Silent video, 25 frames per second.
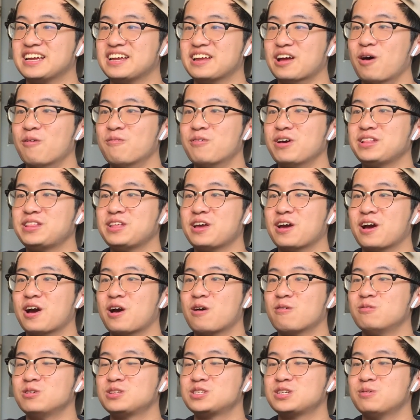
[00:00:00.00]
Oh, right there,
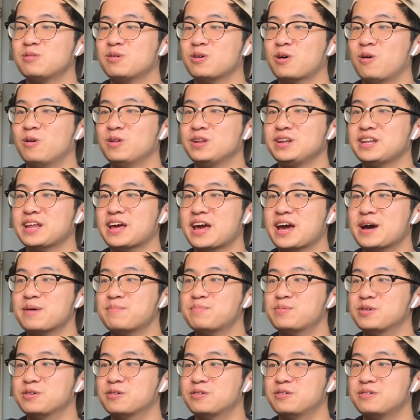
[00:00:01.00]
Haruto holding the
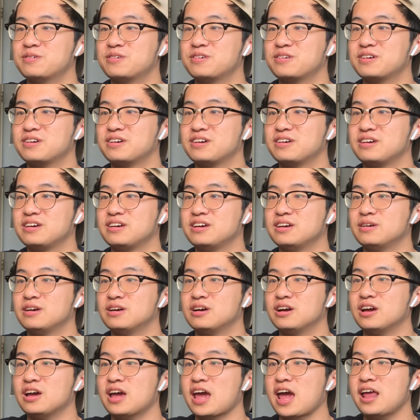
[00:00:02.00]
apple.
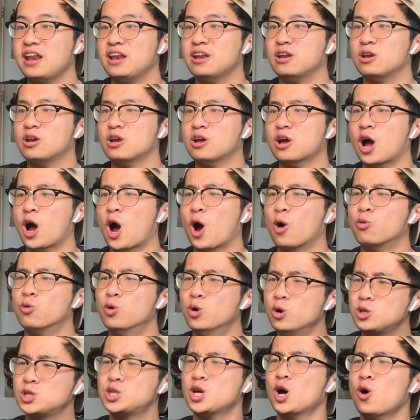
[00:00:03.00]
And
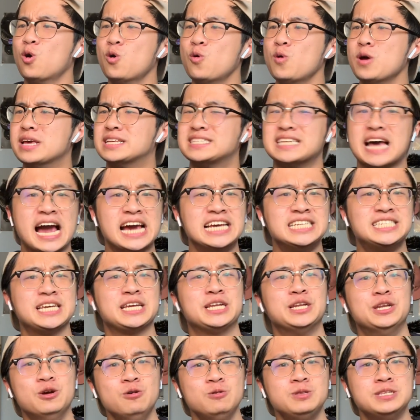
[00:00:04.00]
Haruto is Isaac
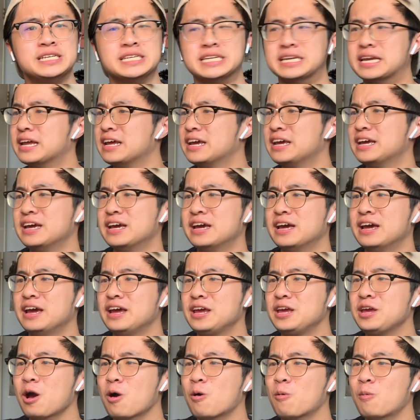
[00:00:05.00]
Newton.
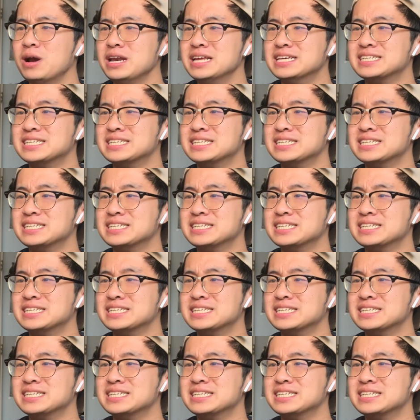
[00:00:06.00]
Yo, what